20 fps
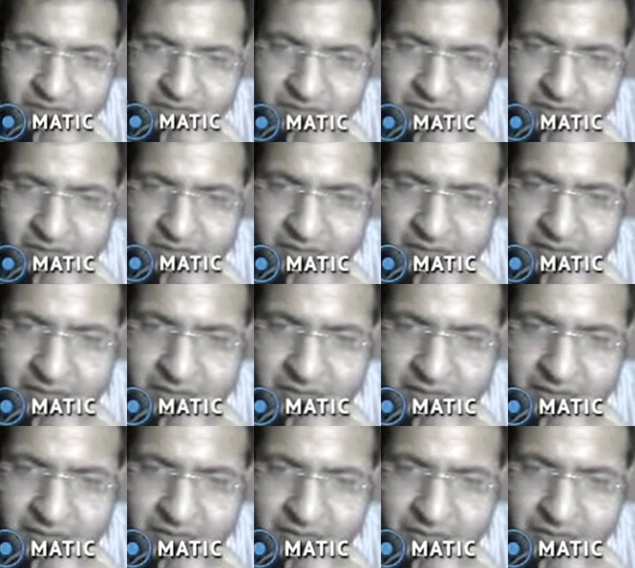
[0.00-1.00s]
is
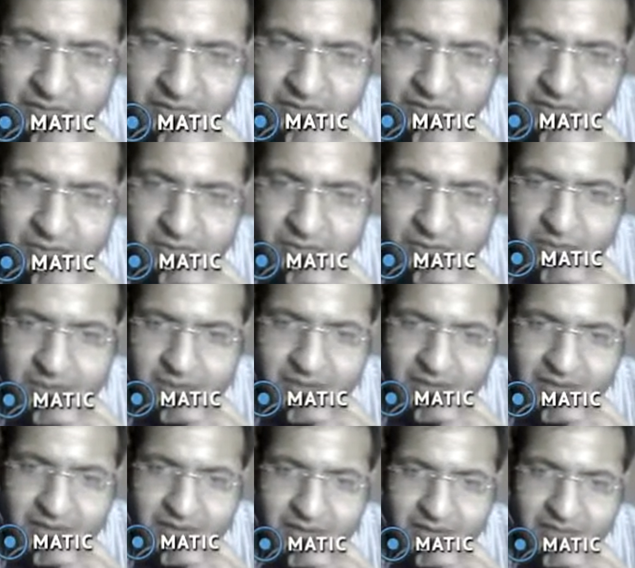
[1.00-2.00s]
between the superior
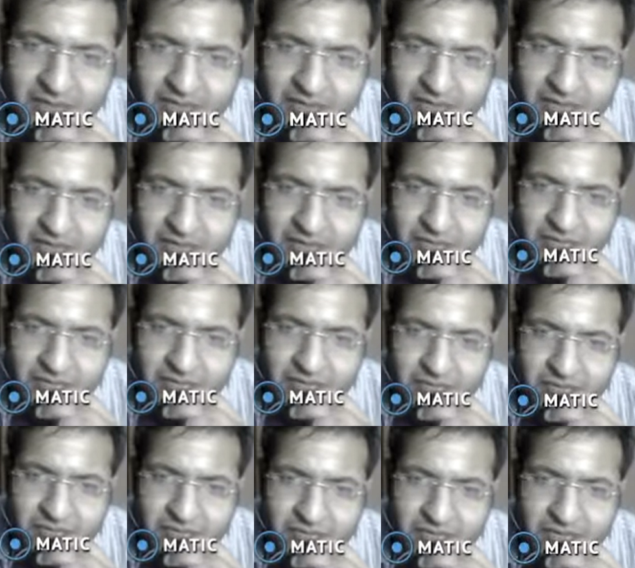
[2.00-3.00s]
and inferior division
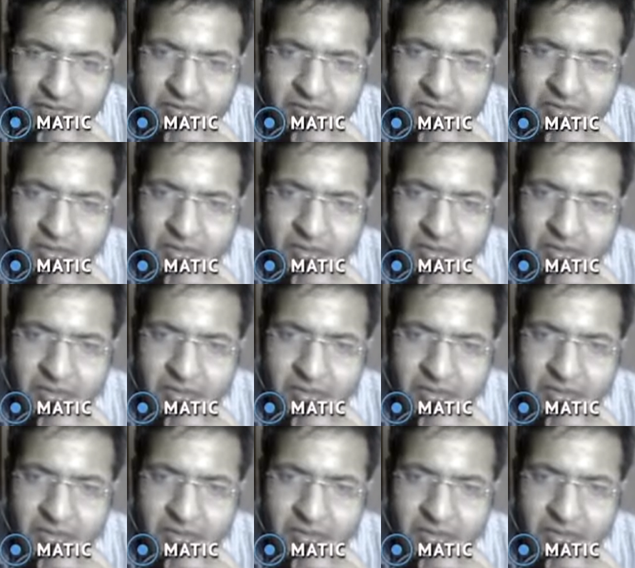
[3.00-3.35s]
of the